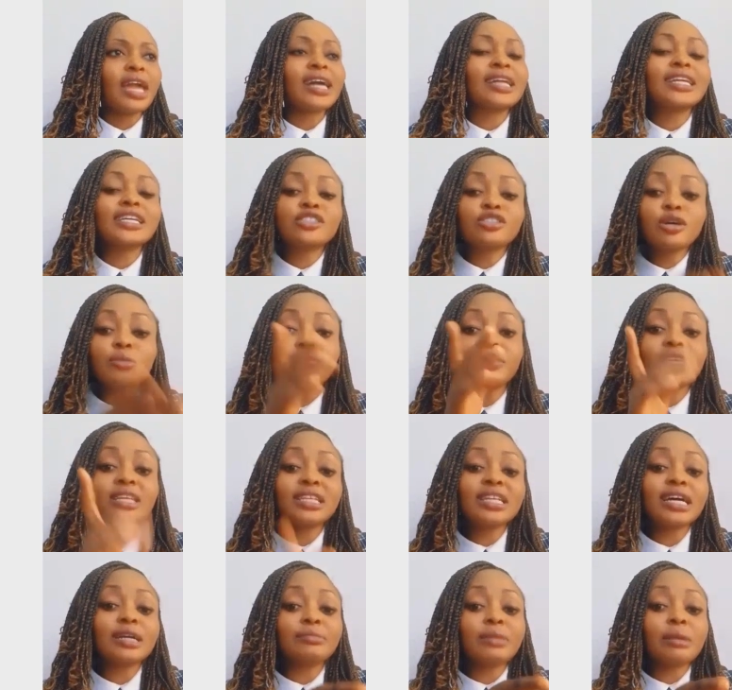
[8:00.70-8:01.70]
And there's
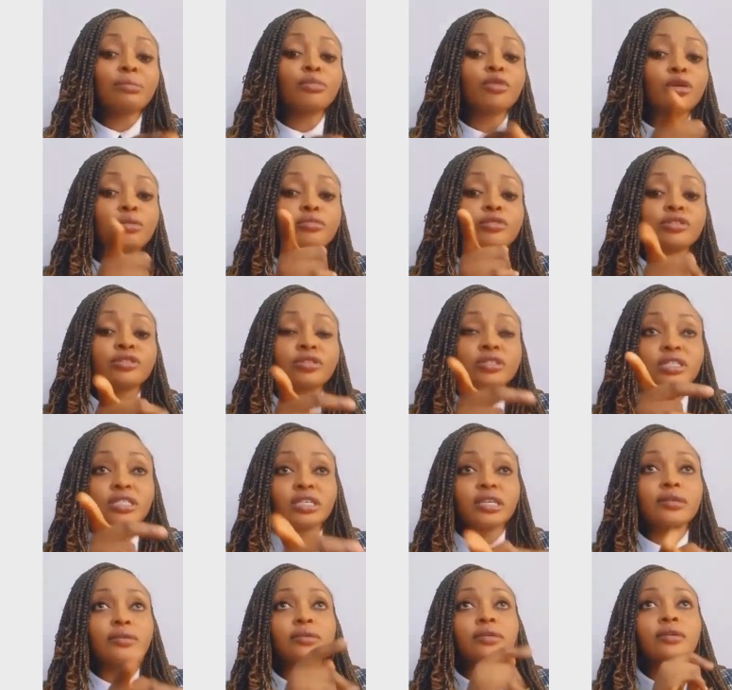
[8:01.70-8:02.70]
something that my mom used to
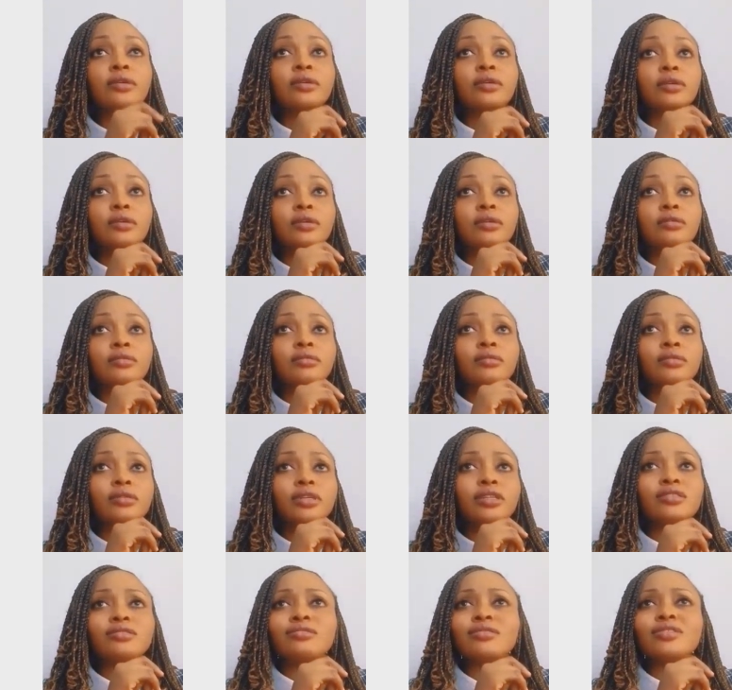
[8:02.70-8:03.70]
say.
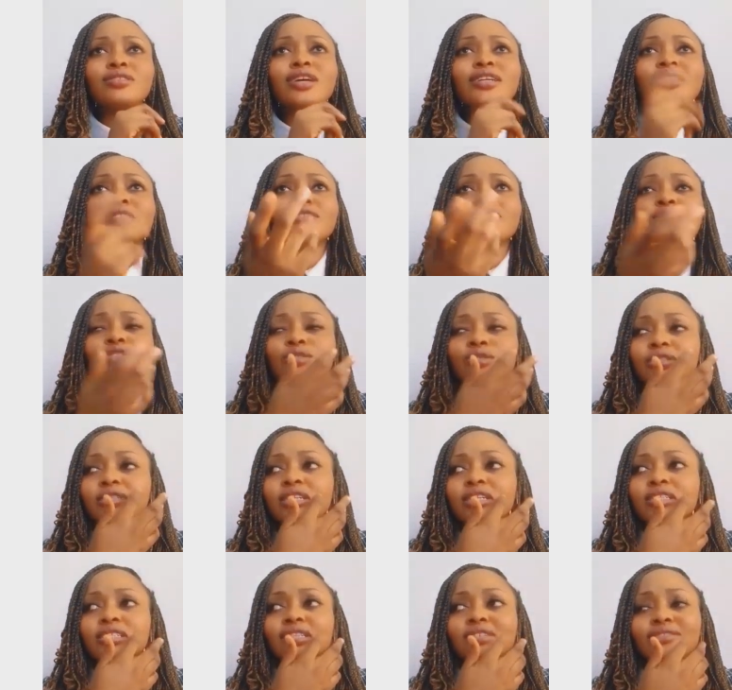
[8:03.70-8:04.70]
It's not as if she used to
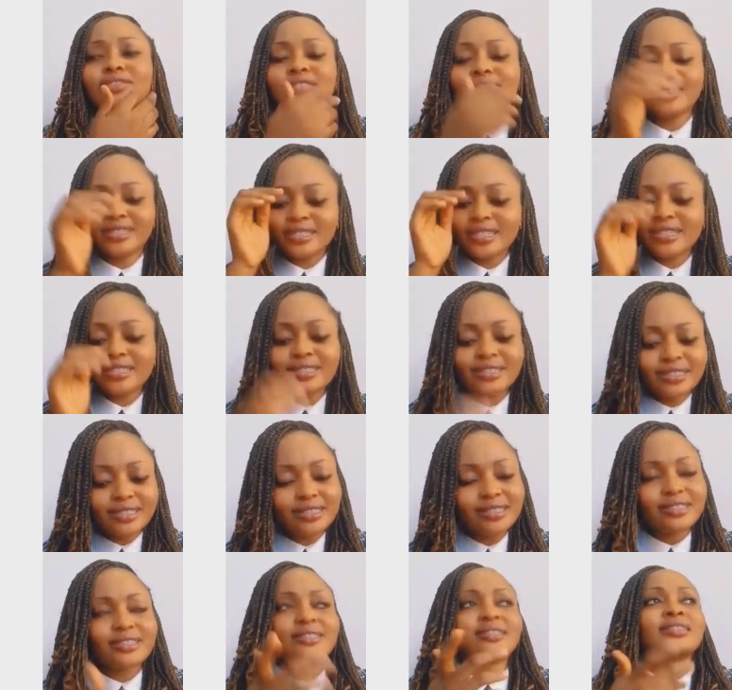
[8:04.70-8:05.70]
say it, she says
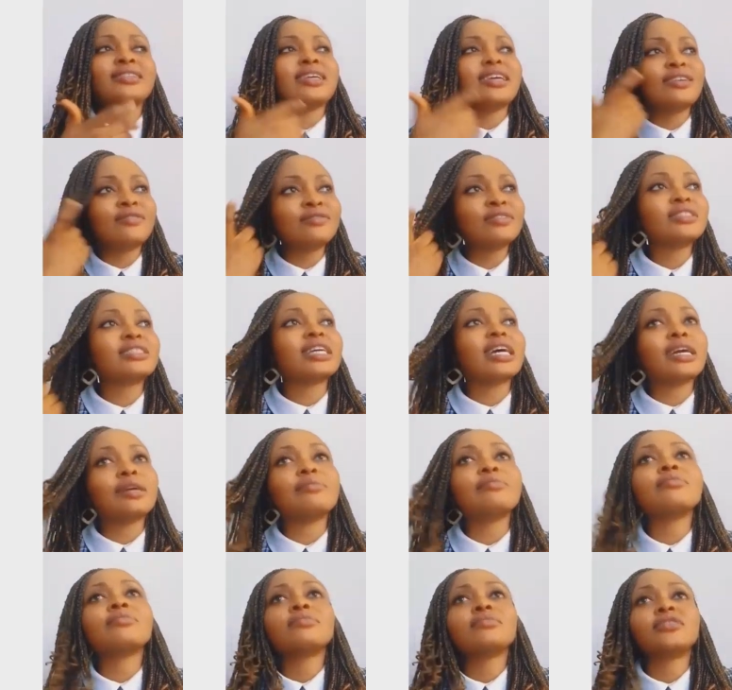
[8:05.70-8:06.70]
it every
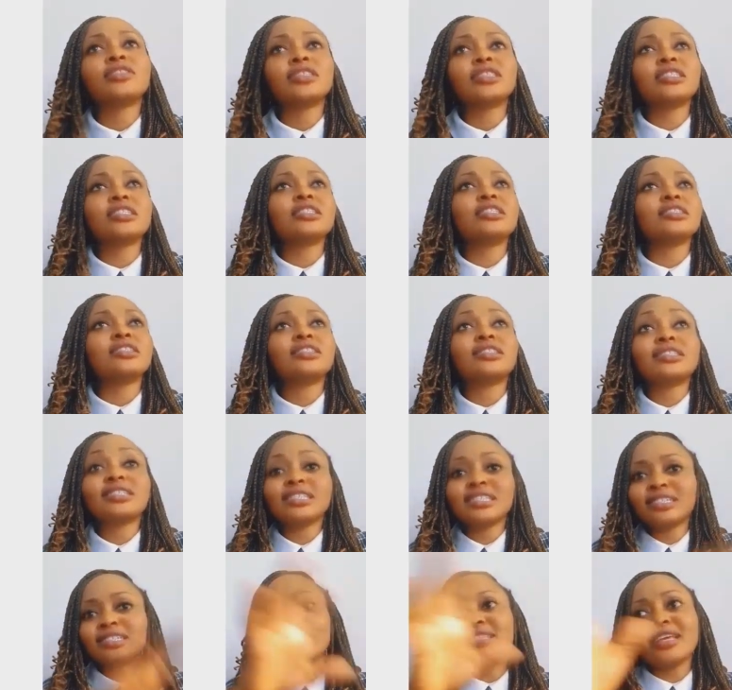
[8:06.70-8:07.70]
time she
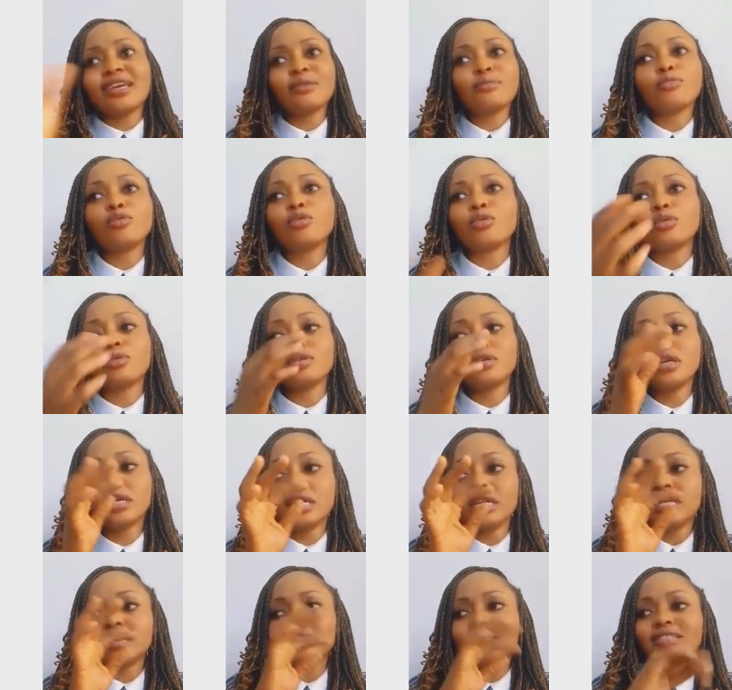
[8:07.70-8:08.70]
sees them, or
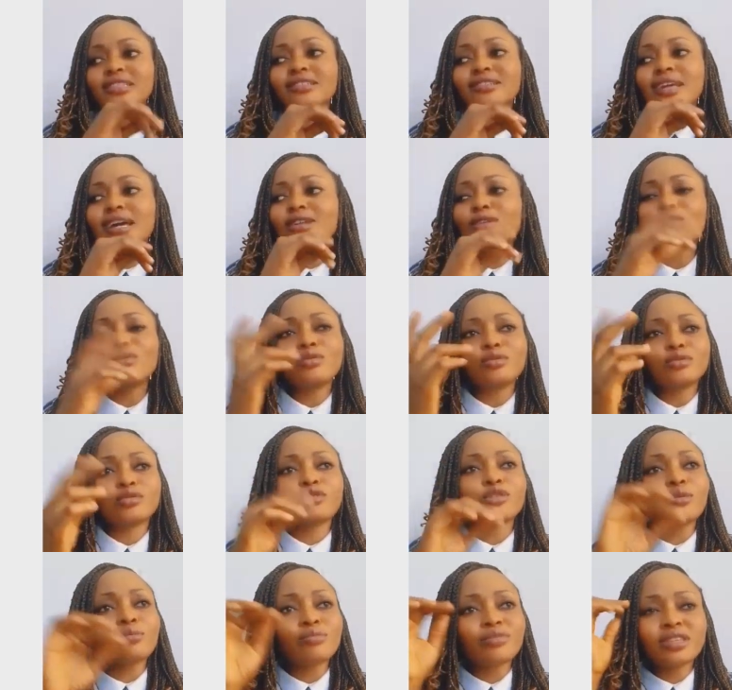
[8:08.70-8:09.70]
I don't know,
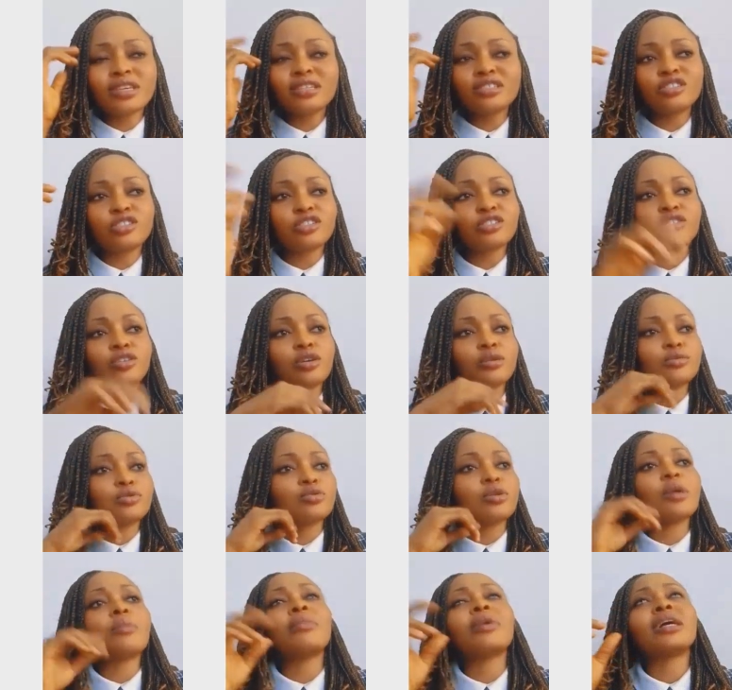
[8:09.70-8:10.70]
some things just come
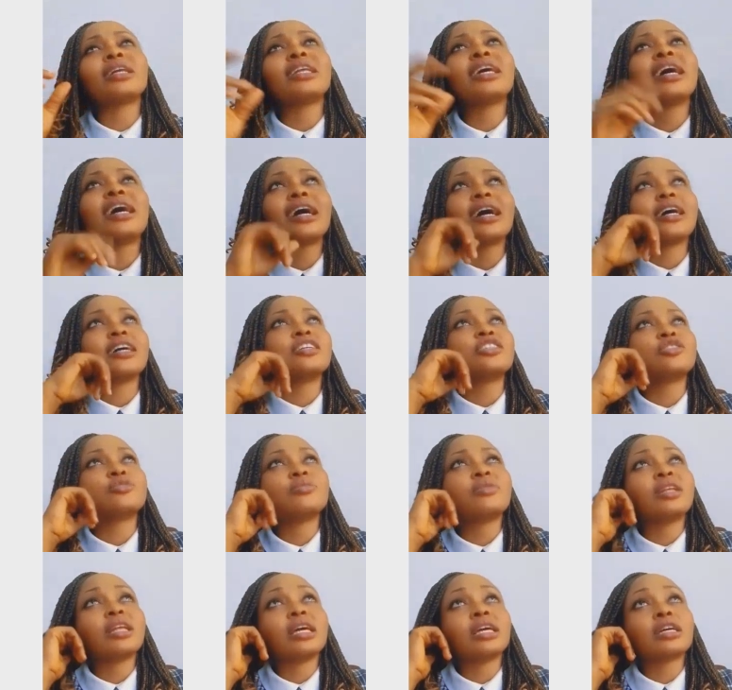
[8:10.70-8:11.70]
to her mind, and she'll
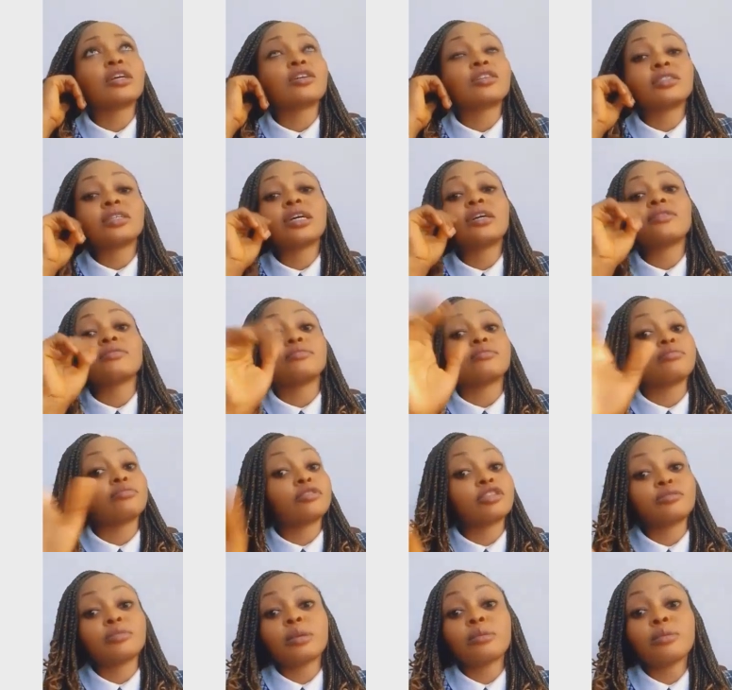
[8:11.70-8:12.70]
be like,
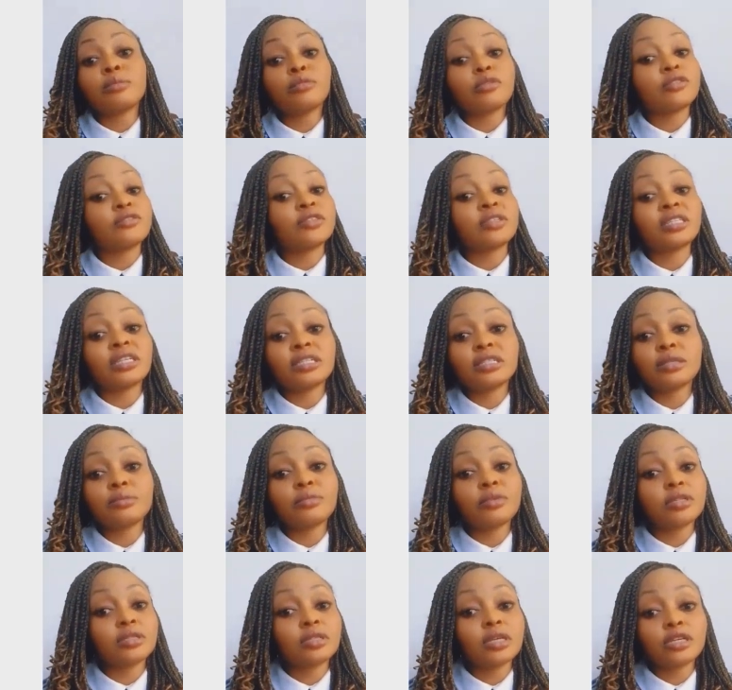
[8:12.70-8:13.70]
because my mom loves
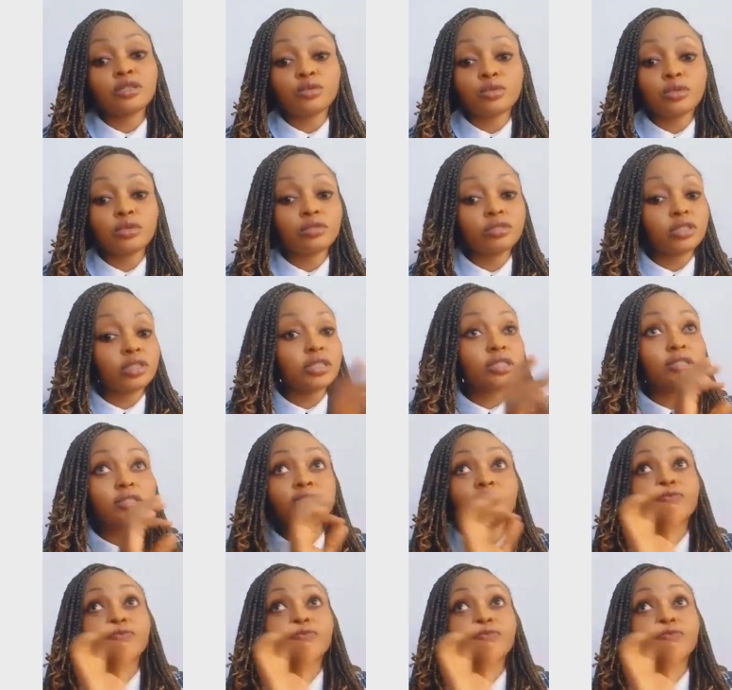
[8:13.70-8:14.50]
entertainment as well. She